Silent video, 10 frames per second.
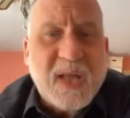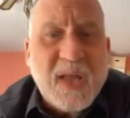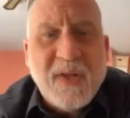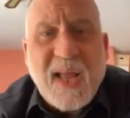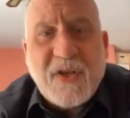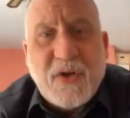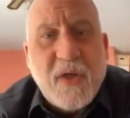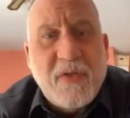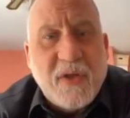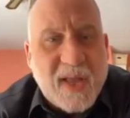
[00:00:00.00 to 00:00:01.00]
the late
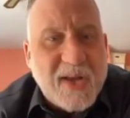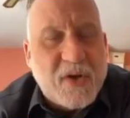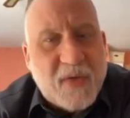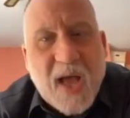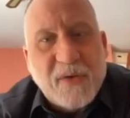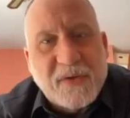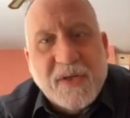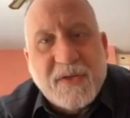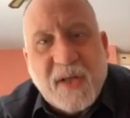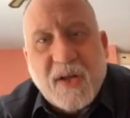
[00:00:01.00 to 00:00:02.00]

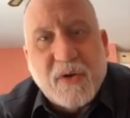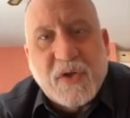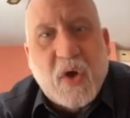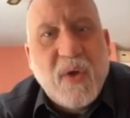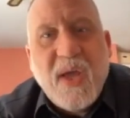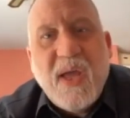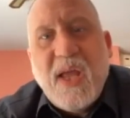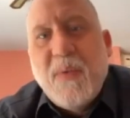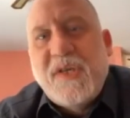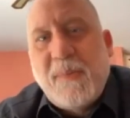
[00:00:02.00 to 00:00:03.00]
2000s, like or so, it was